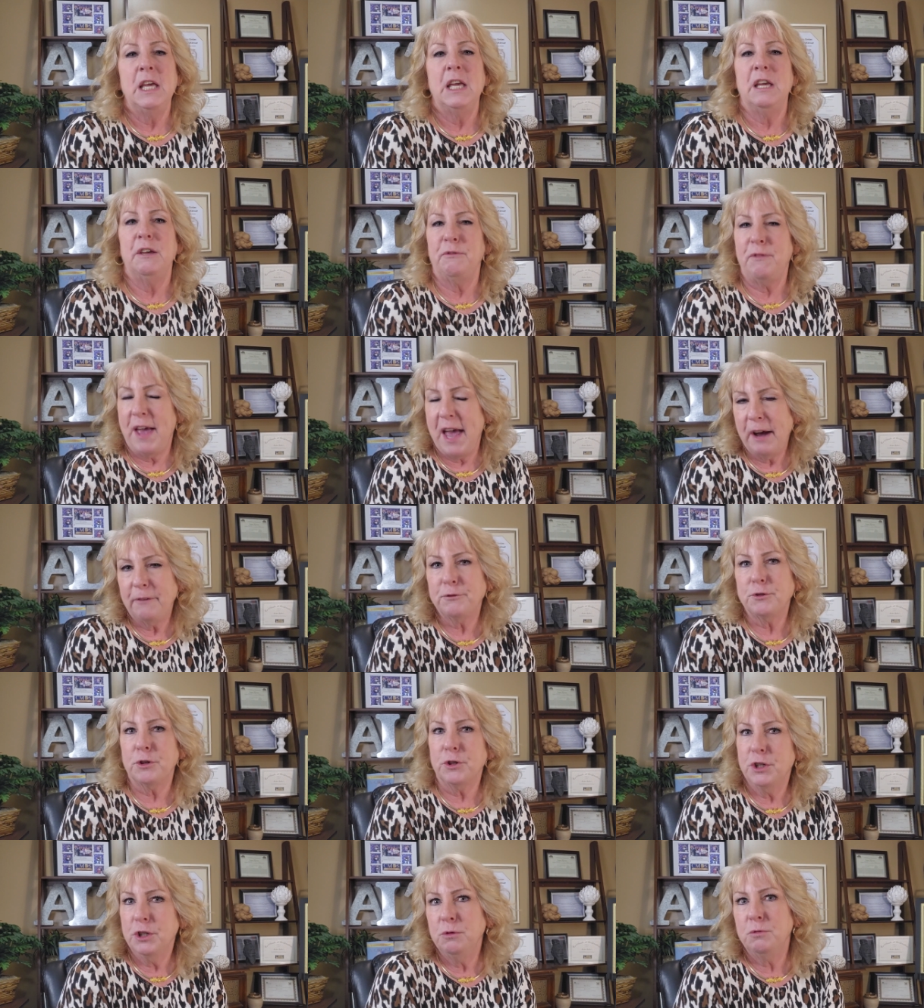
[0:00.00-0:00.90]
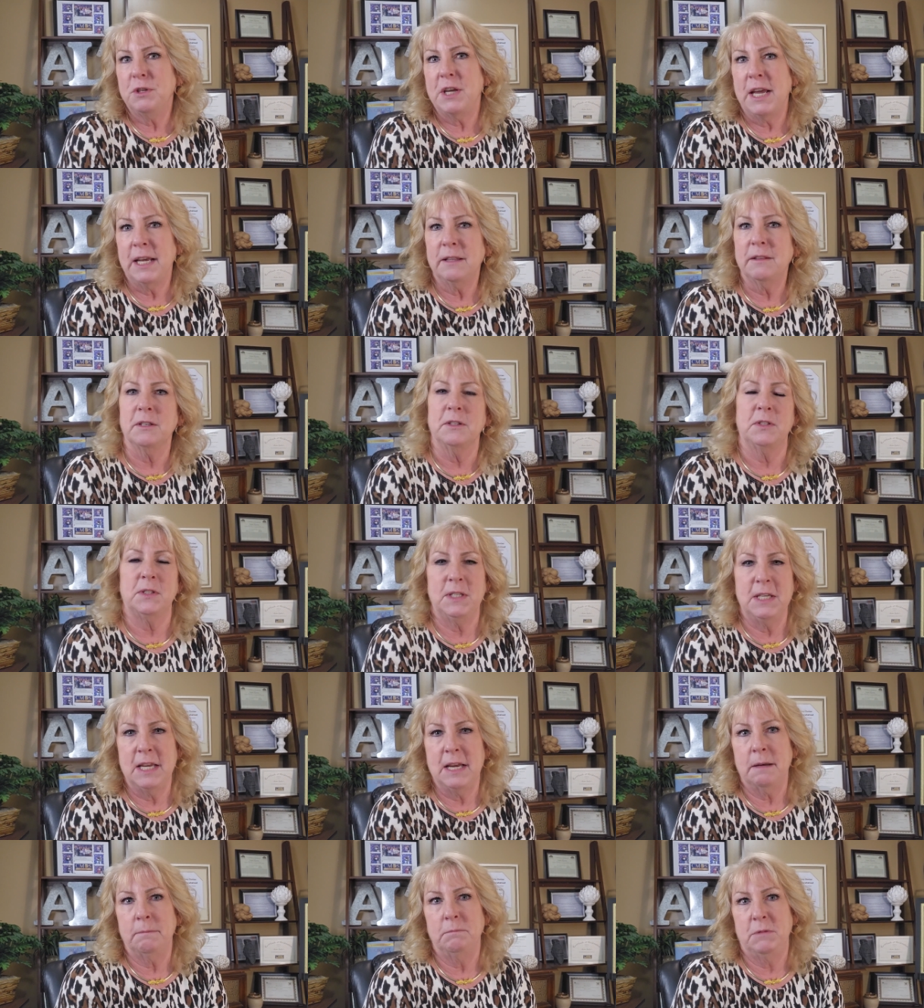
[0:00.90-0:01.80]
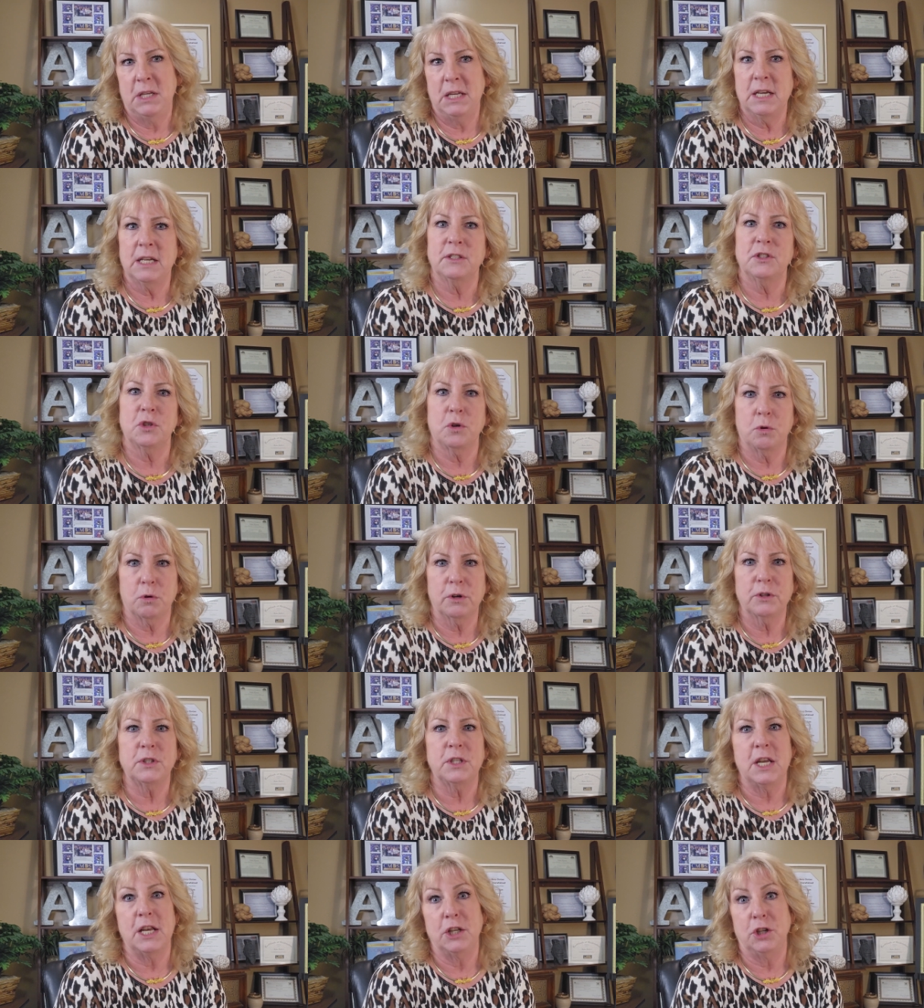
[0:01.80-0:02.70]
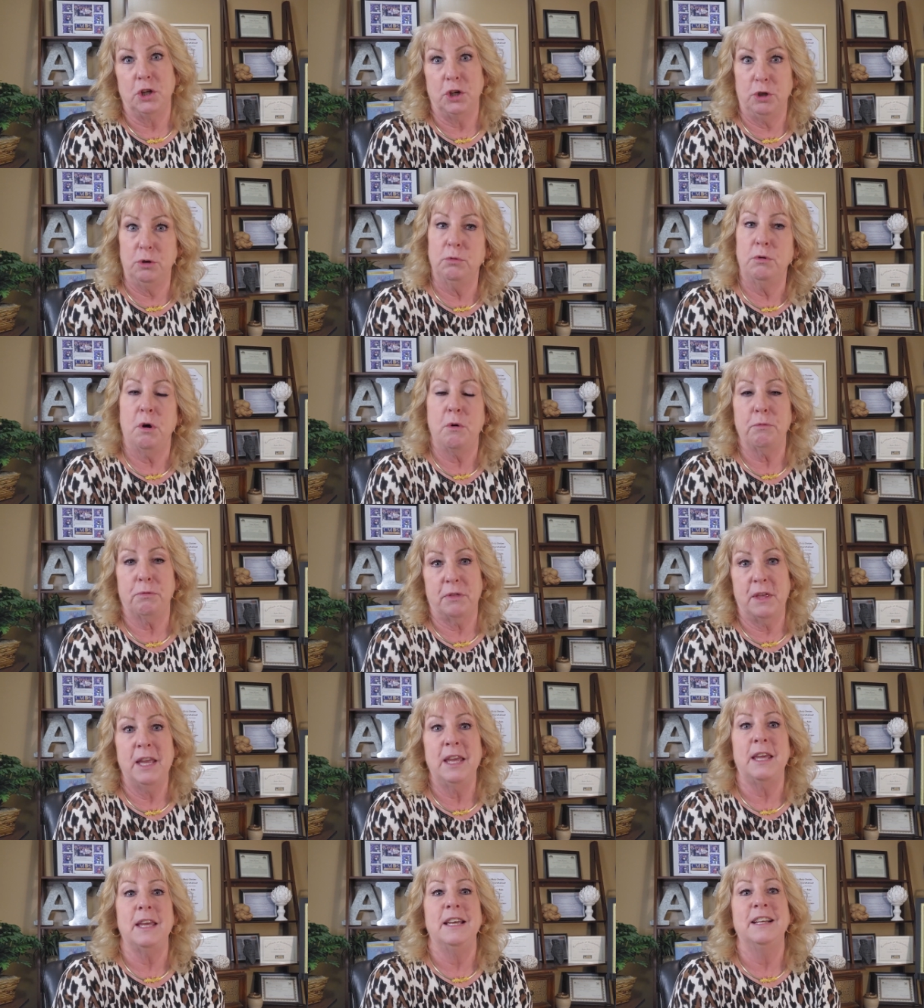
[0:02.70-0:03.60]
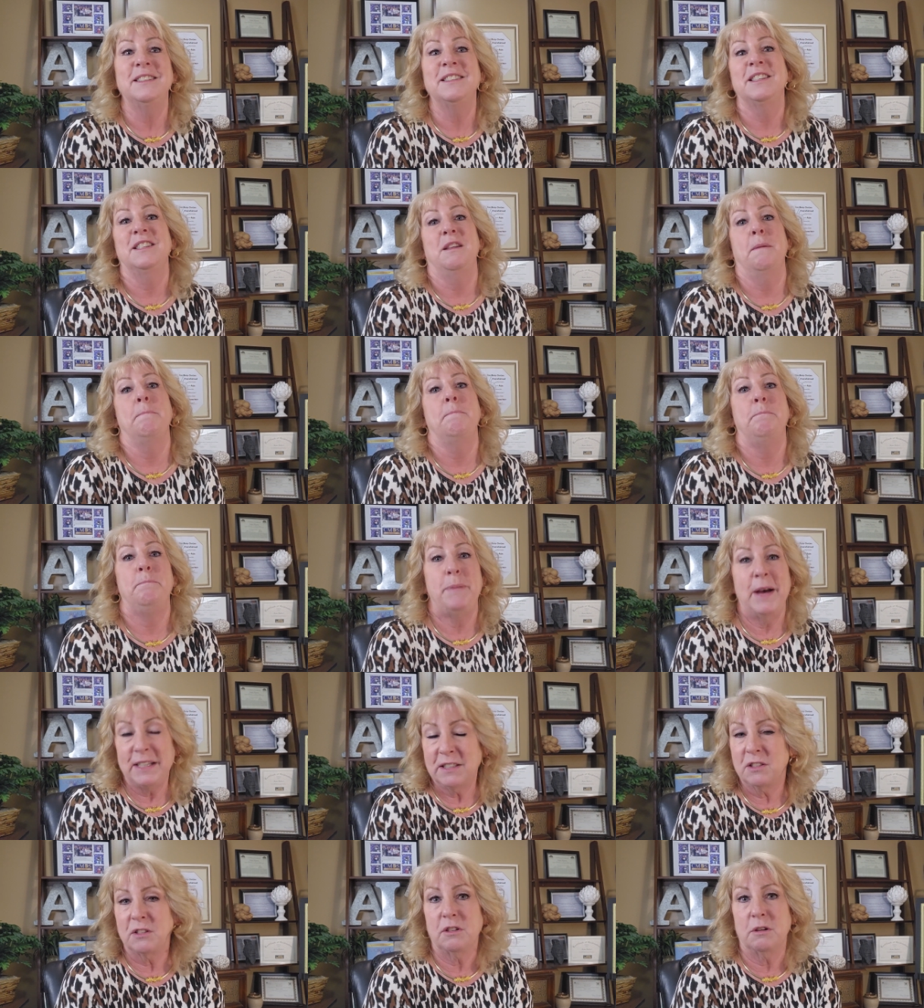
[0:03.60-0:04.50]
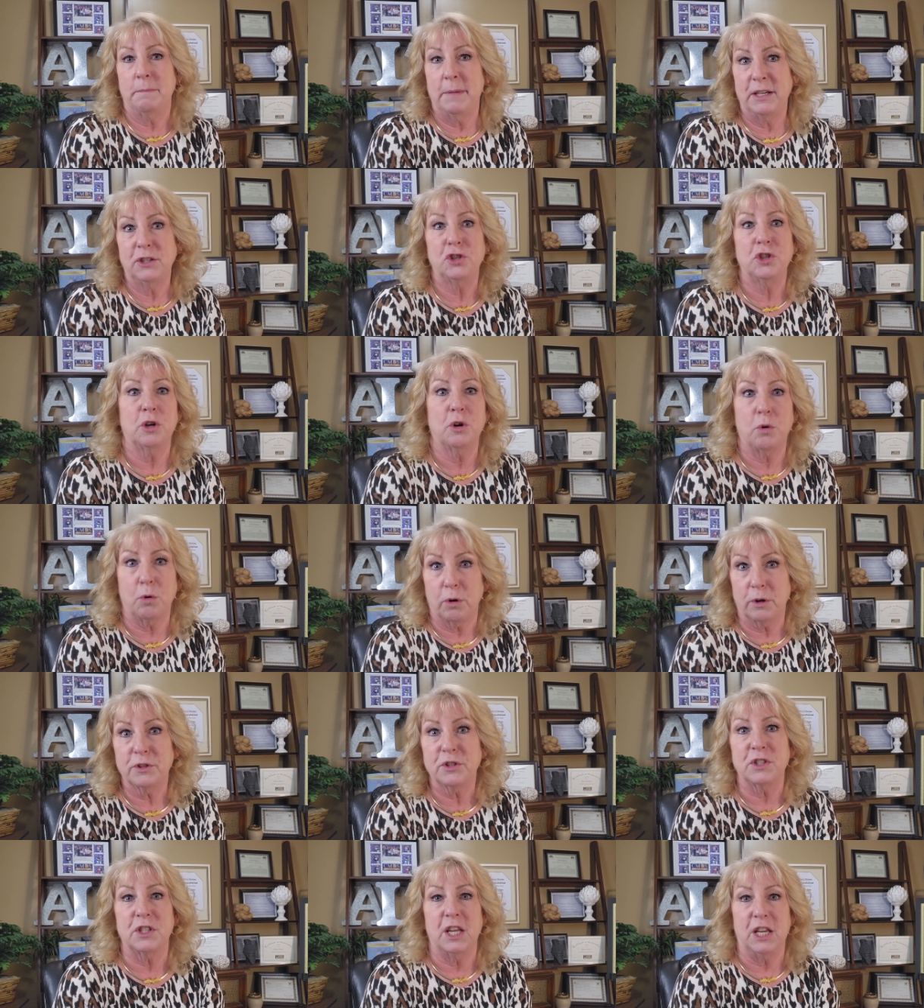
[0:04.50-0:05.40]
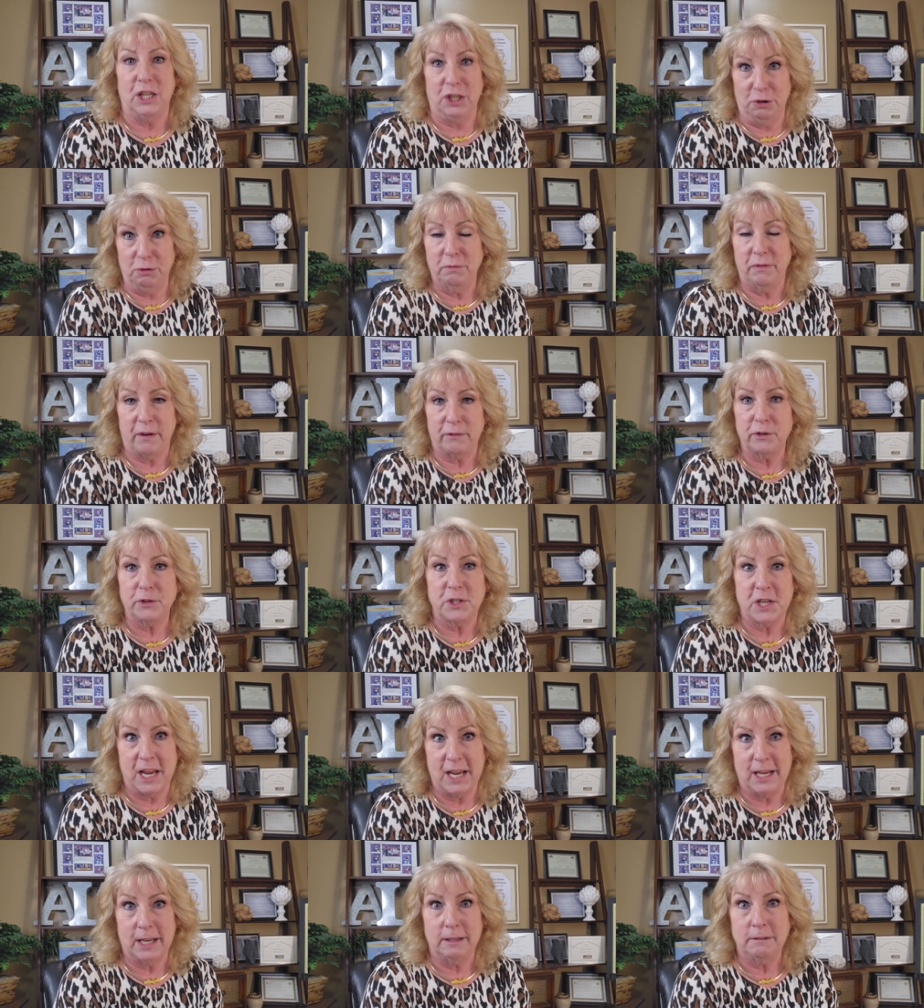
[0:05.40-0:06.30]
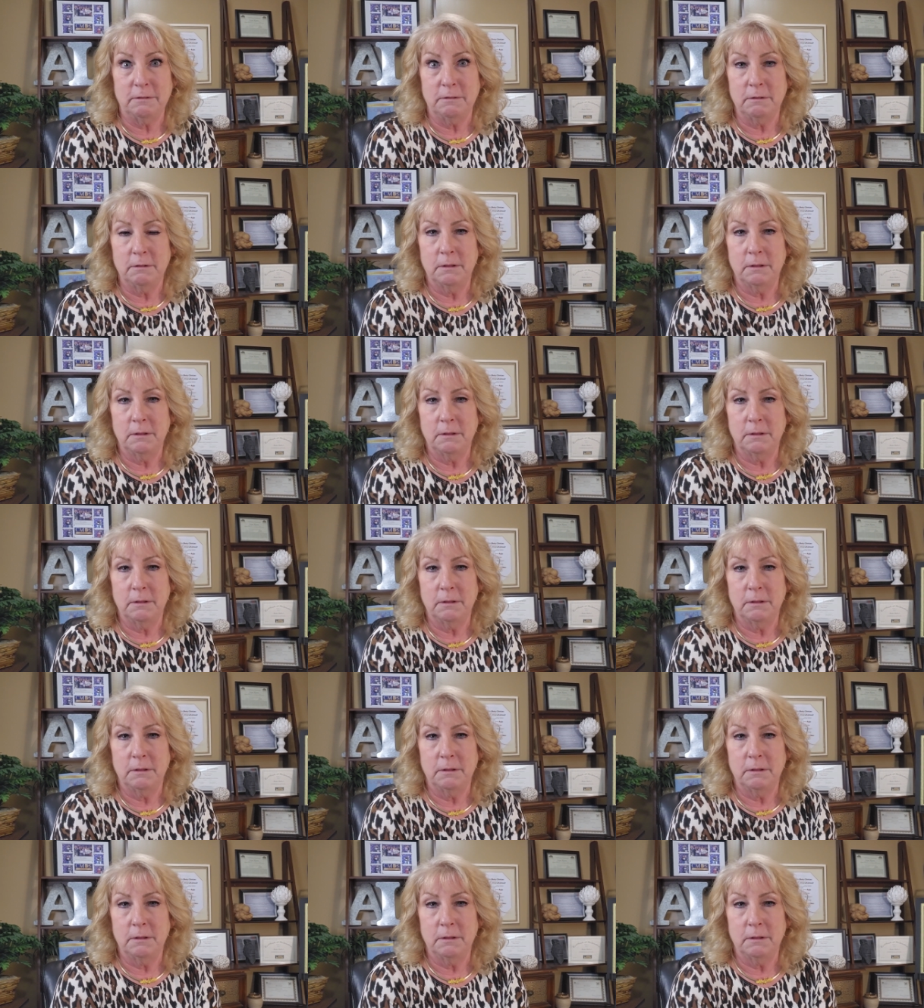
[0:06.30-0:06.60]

If after you take the CMDS course and you don't think it's the best dementia course that you've ever taken,